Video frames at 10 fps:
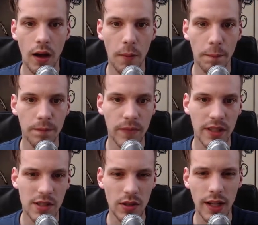
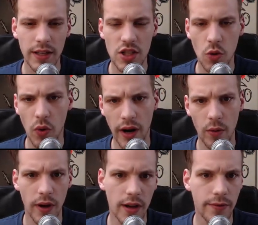It's sort of like a
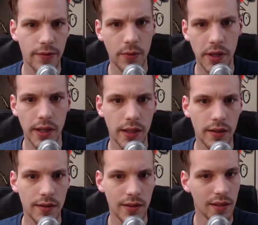square wave with
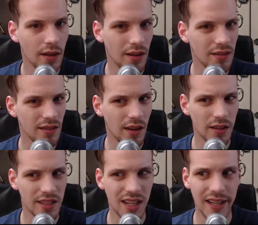
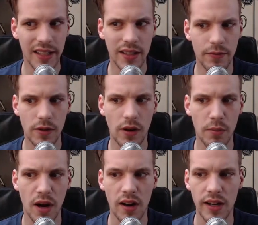slightly different
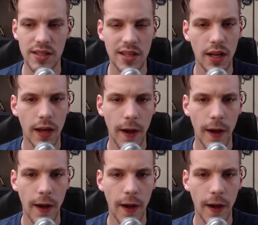harmonics.